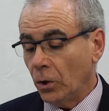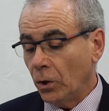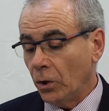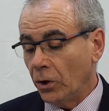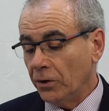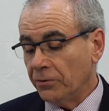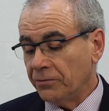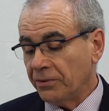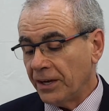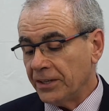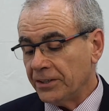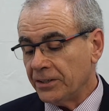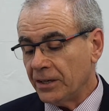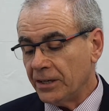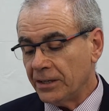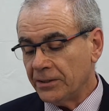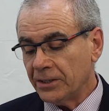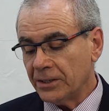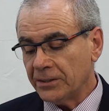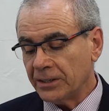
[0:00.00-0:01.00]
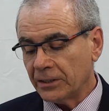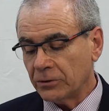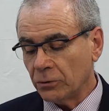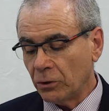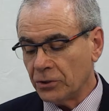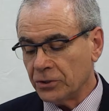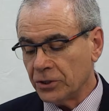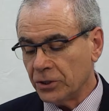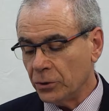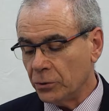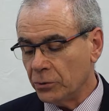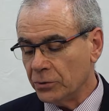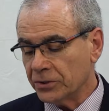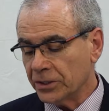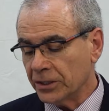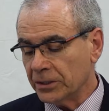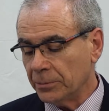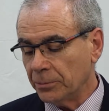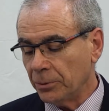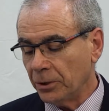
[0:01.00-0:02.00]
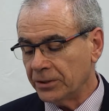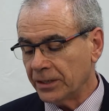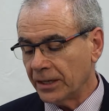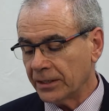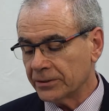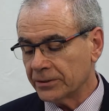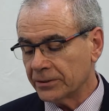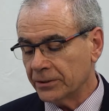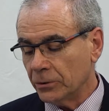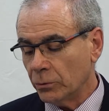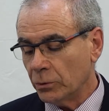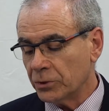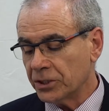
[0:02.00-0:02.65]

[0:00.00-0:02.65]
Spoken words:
Or finally, the technology used in the product,